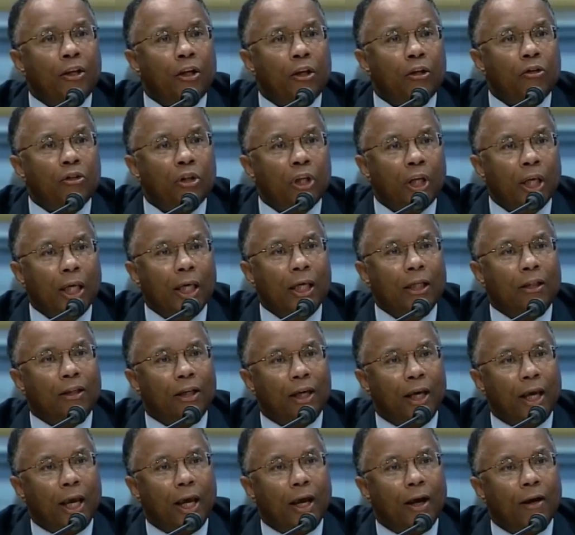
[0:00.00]
you need to
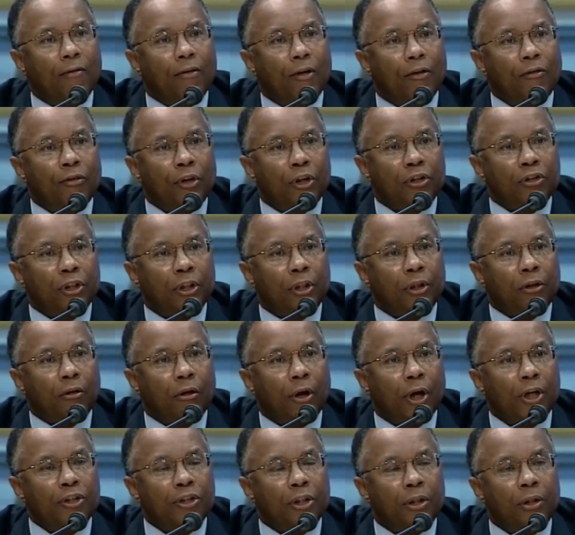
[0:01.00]
have this
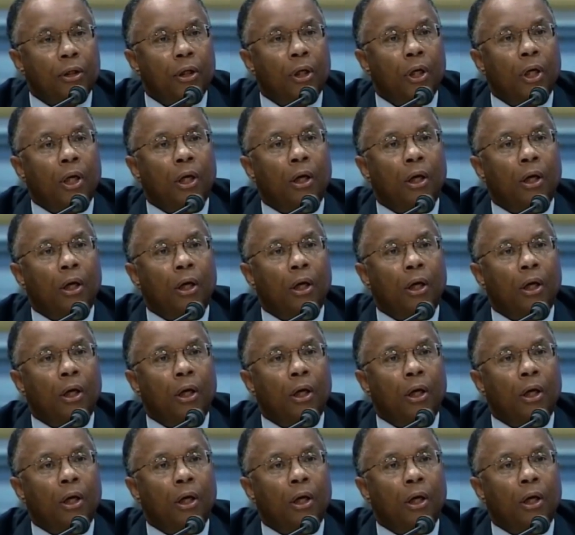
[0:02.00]
integration.